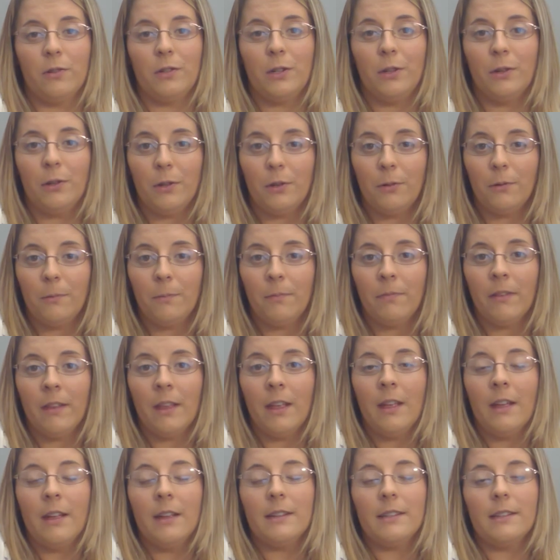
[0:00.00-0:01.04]
to you
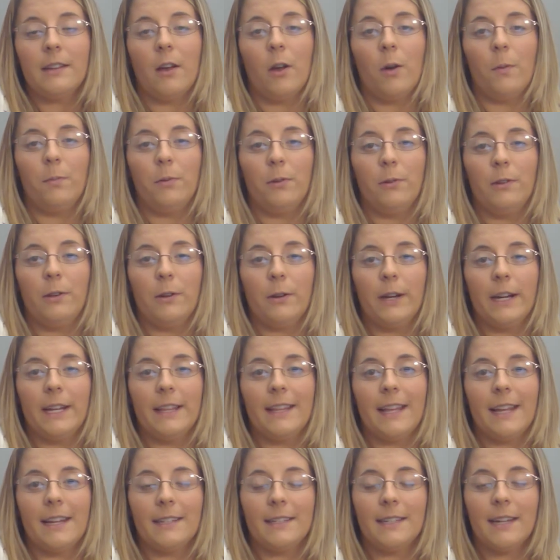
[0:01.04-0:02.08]
to help you during
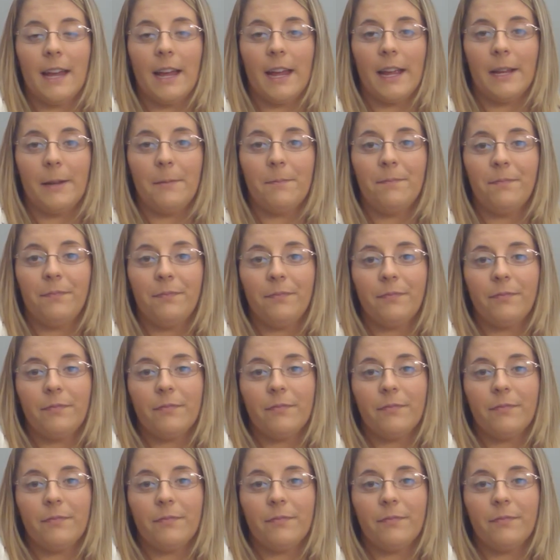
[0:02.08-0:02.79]
that time